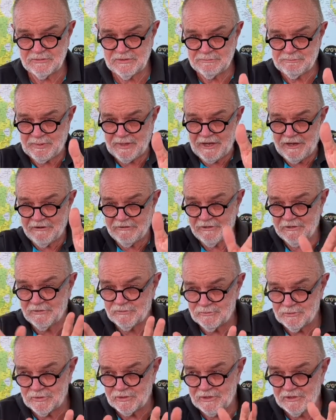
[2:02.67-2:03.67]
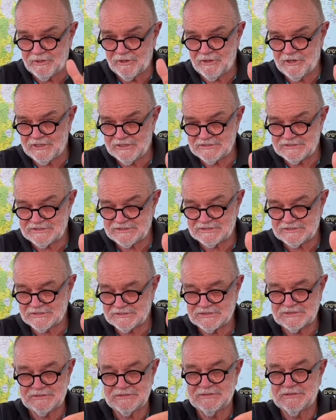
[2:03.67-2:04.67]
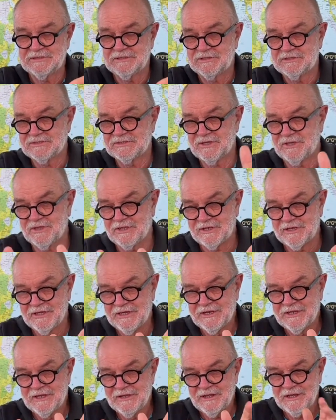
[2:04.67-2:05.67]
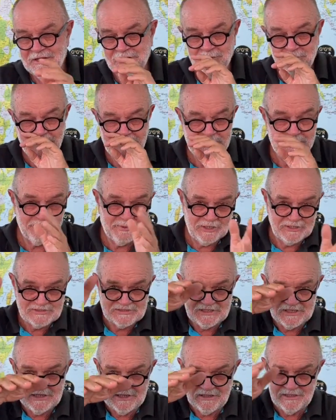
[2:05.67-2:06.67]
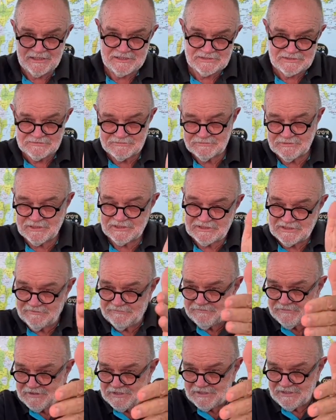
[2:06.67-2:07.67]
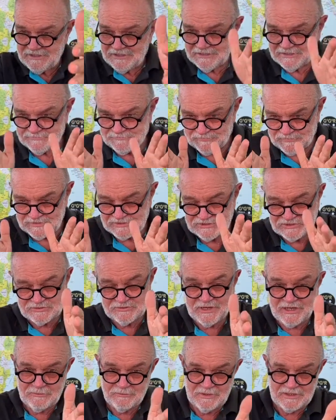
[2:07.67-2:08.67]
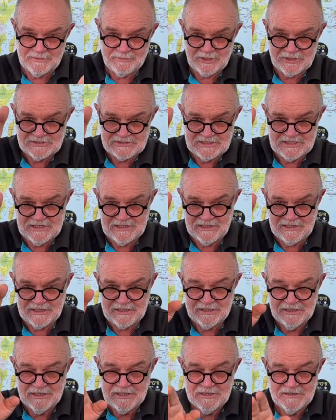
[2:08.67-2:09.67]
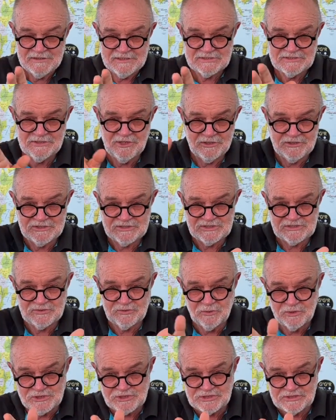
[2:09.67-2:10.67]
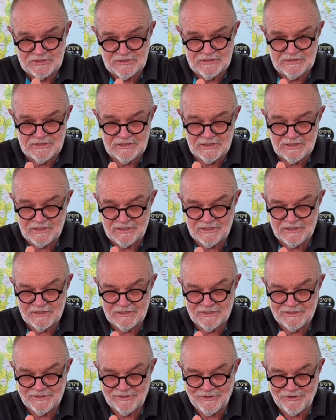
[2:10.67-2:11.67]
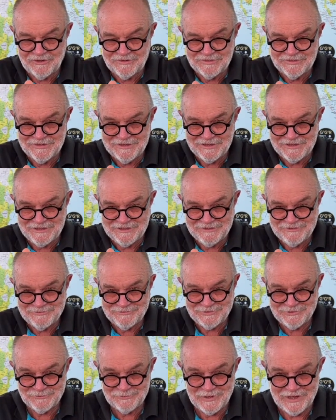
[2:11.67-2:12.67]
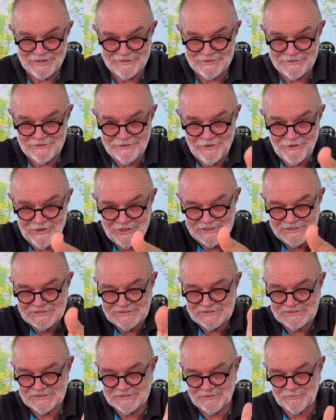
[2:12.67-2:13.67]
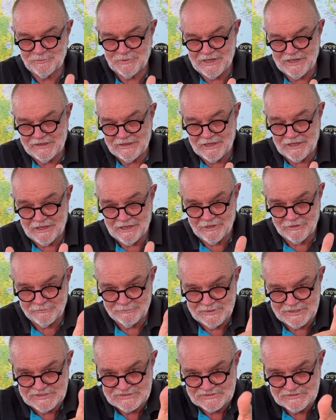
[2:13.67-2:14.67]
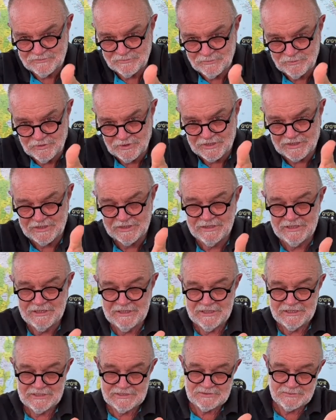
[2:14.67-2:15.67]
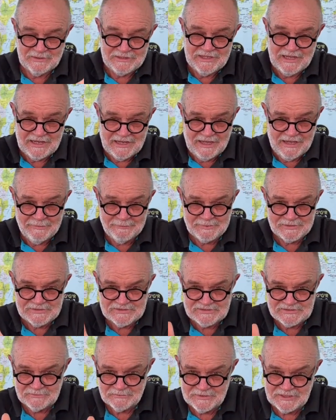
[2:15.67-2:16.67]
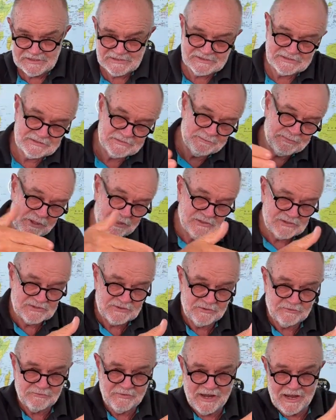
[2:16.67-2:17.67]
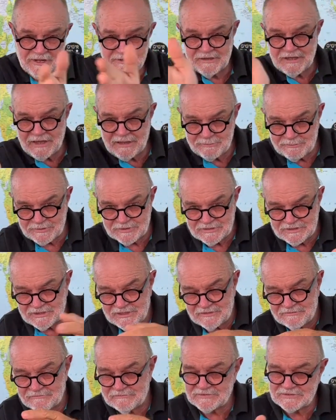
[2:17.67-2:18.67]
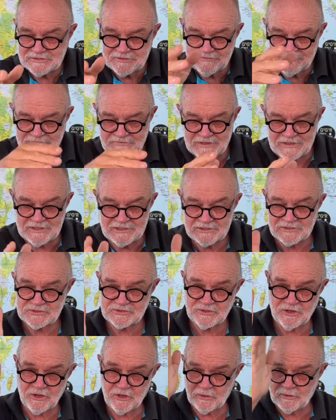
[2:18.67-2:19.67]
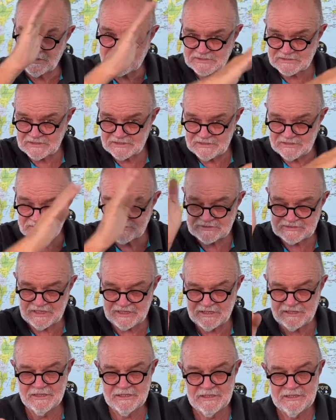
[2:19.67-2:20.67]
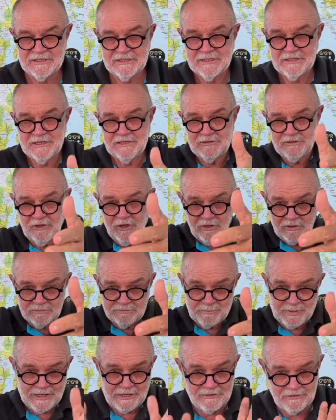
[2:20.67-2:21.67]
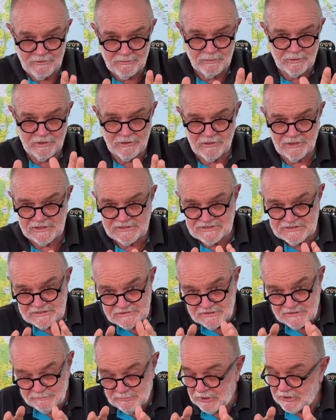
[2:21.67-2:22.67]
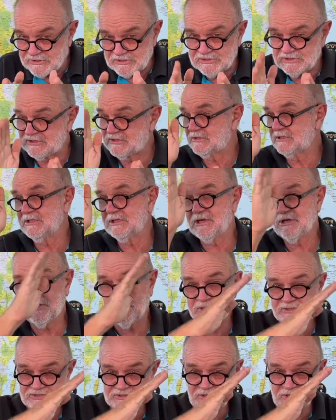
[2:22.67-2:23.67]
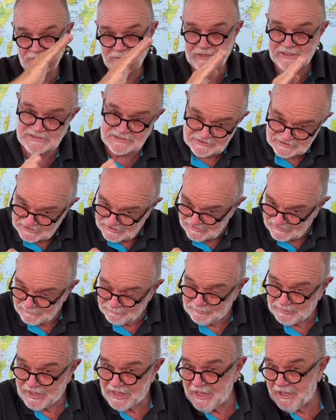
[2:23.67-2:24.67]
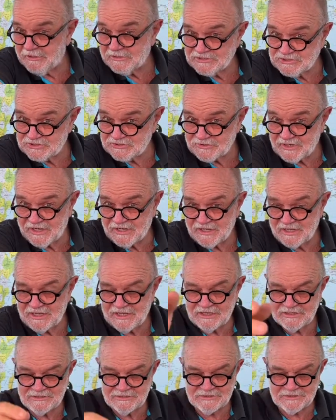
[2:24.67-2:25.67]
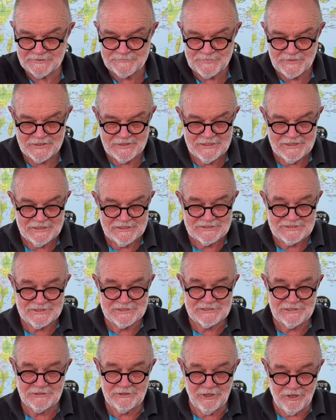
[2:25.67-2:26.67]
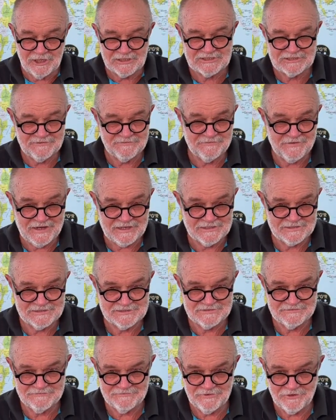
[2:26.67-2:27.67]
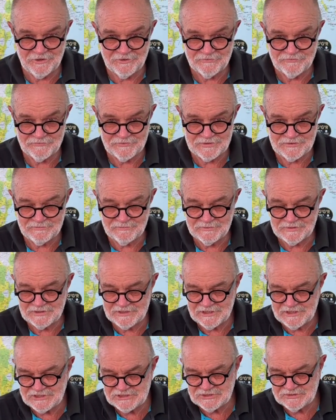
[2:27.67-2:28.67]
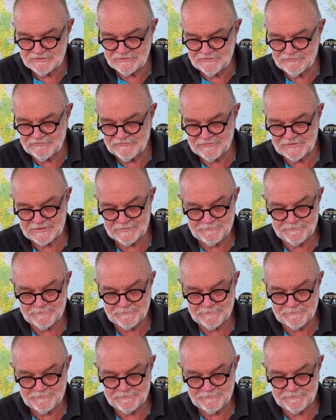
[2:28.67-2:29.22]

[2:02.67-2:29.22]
with parallel waterlines, so that when the boat's heeling, it's relatively straight. When the boat's heeling, there's no distortion on the way the lines and the way the hull meets the water, because when that happens, it makes the boat sort of round up and get sort of funny control as it heels down. Long parallel waterlines, the boat it can go sideways and get the power straight ahead, So there's lots of factors involved with the issue of